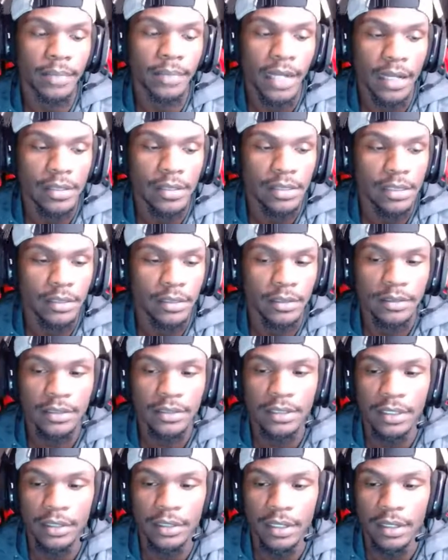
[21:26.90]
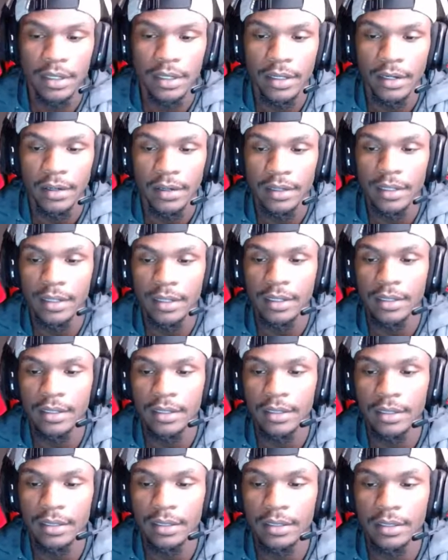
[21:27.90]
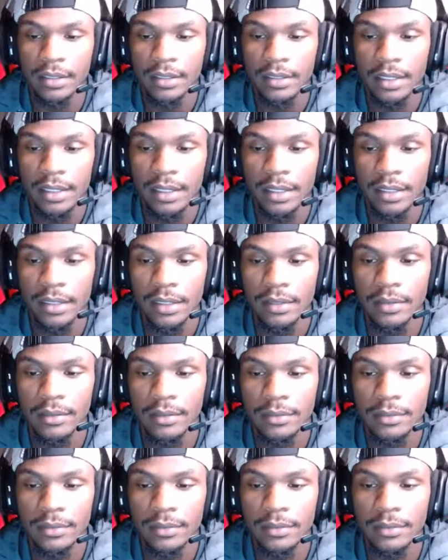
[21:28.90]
But I'll still, get in there and get it in.